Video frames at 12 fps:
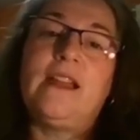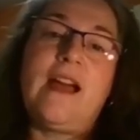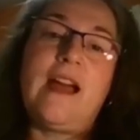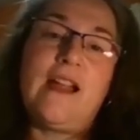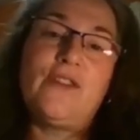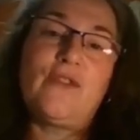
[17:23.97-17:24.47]

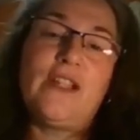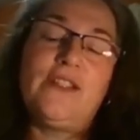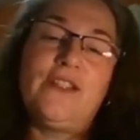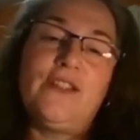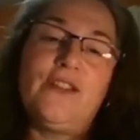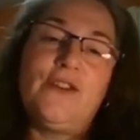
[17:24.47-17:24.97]
It
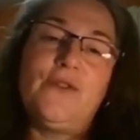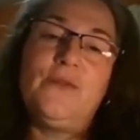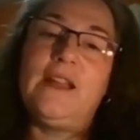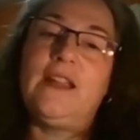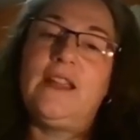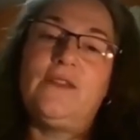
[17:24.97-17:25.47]
hydrates
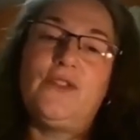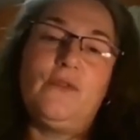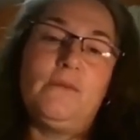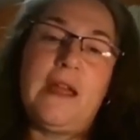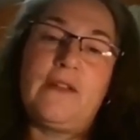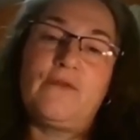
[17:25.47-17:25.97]
you. It
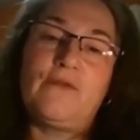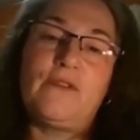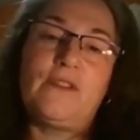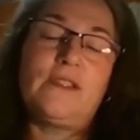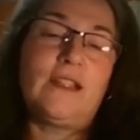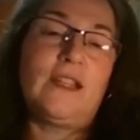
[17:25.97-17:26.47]
gives you
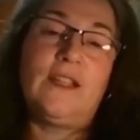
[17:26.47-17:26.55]
minerals.